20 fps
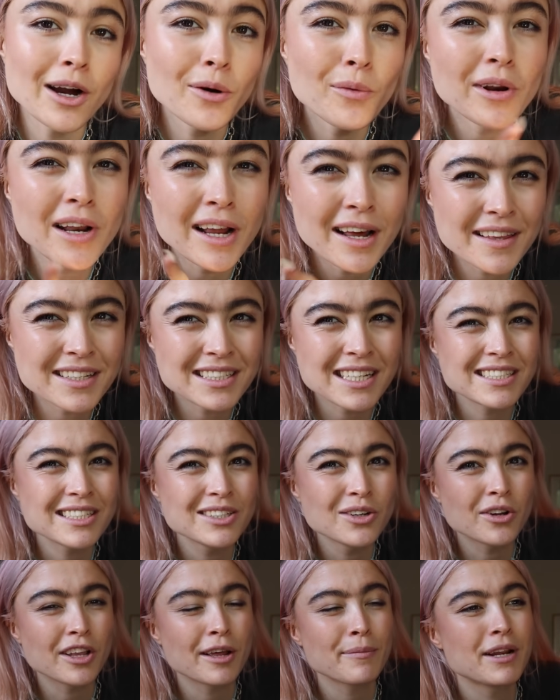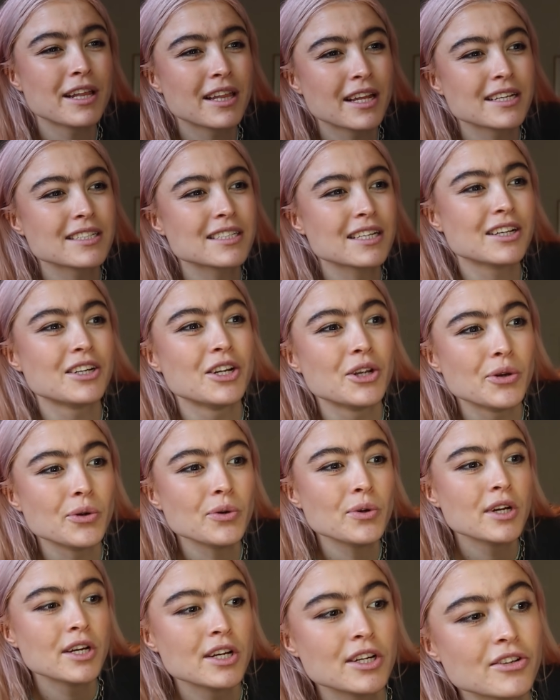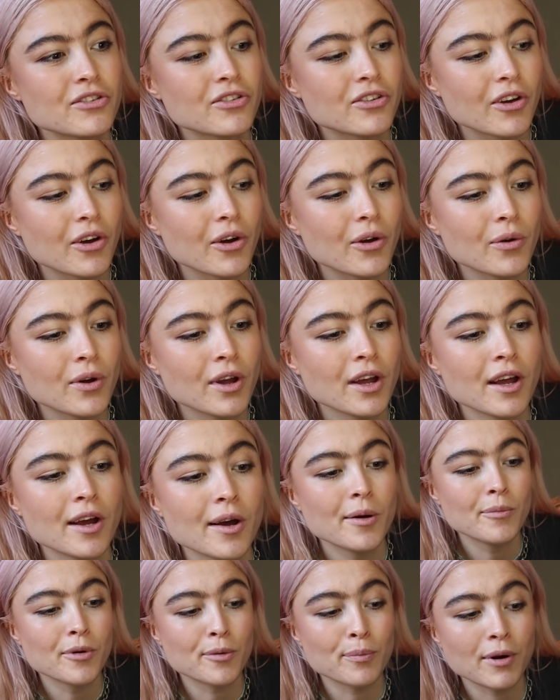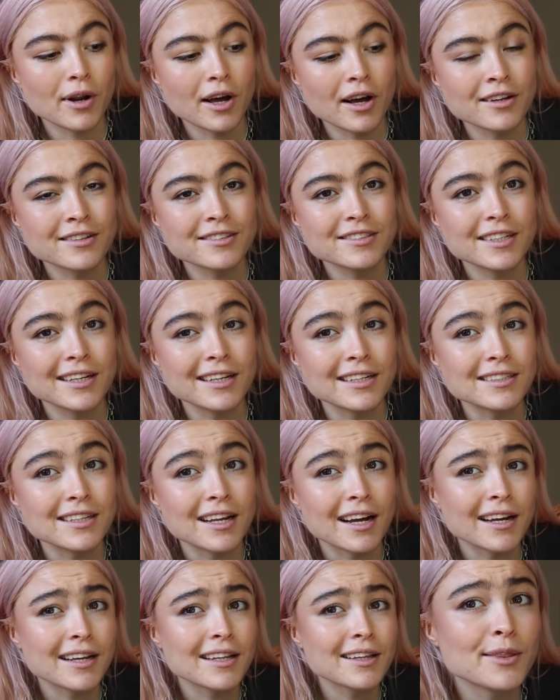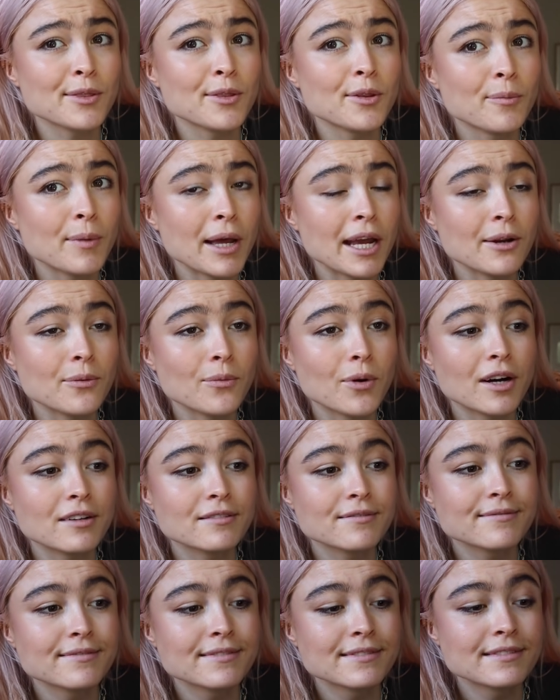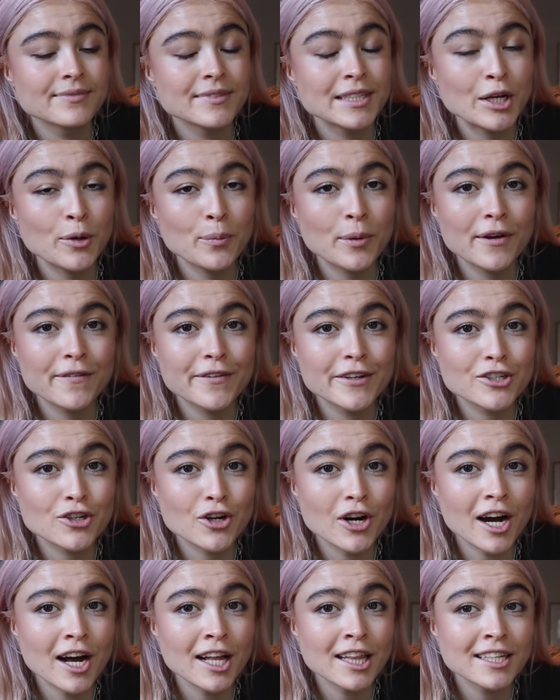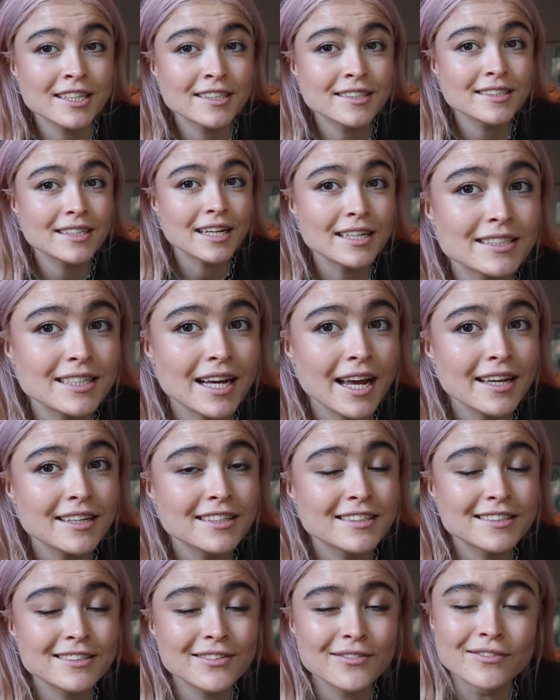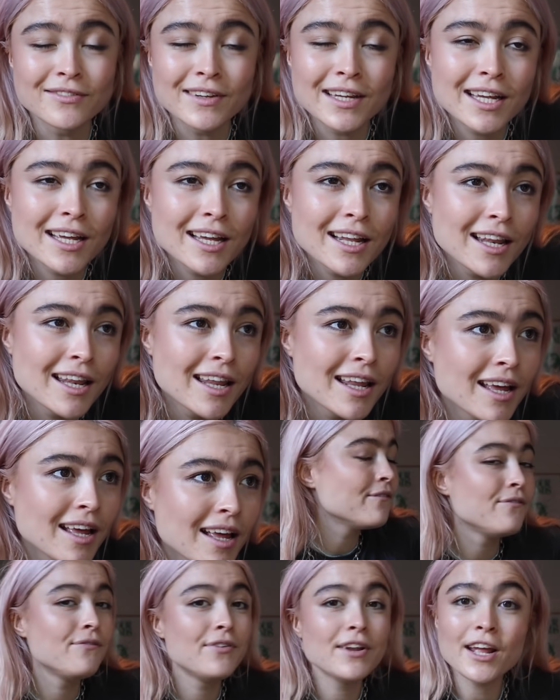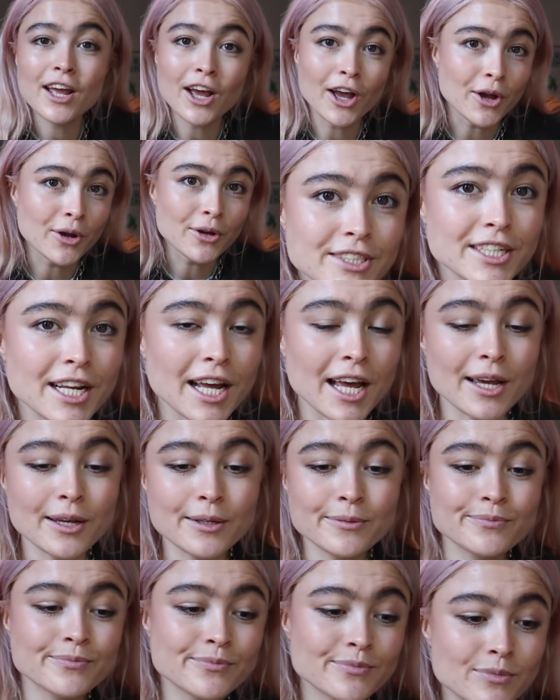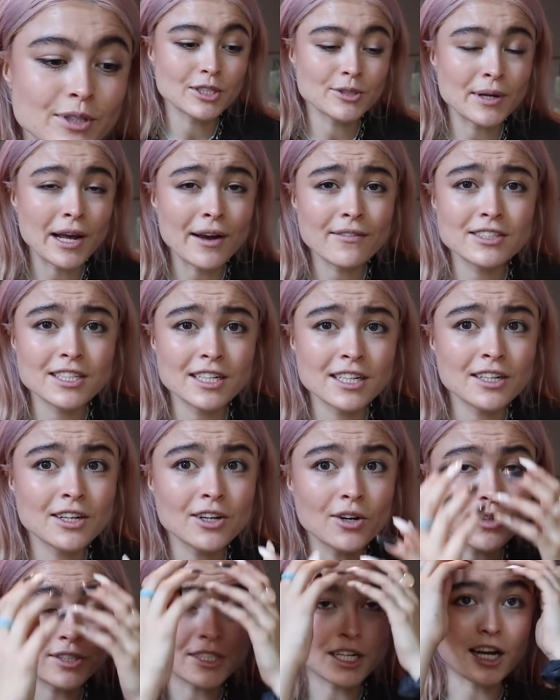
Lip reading: Now I won't lie, there's actually not that many things that are new, so McPlant is like the main one. A little bit of a trial and taste vegan video today, which we haven't done in a long